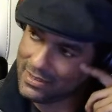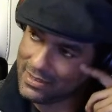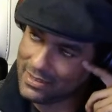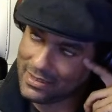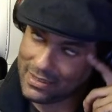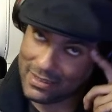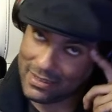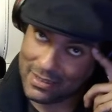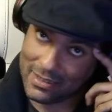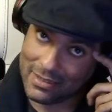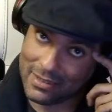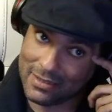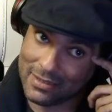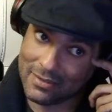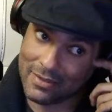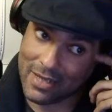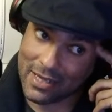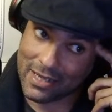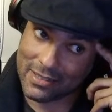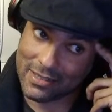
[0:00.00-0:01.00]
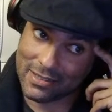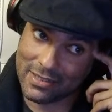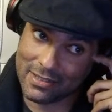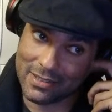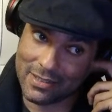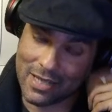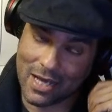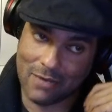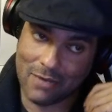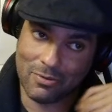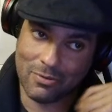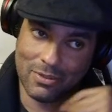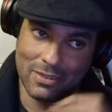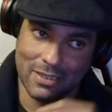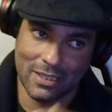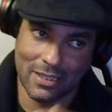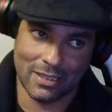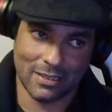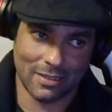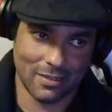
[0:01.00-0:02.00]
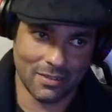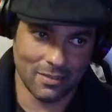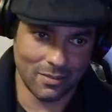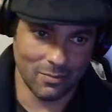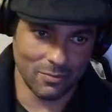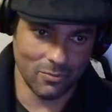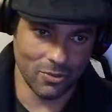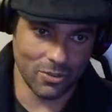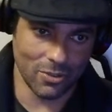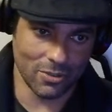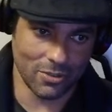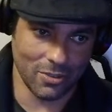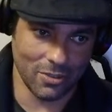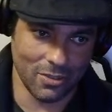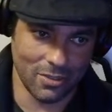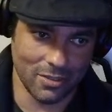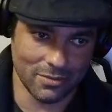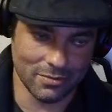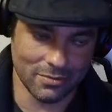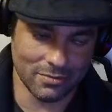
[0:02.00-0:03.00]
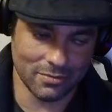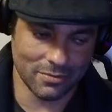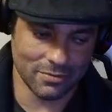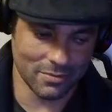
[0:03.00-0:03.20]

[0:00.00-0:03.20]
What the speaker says: I think I will work on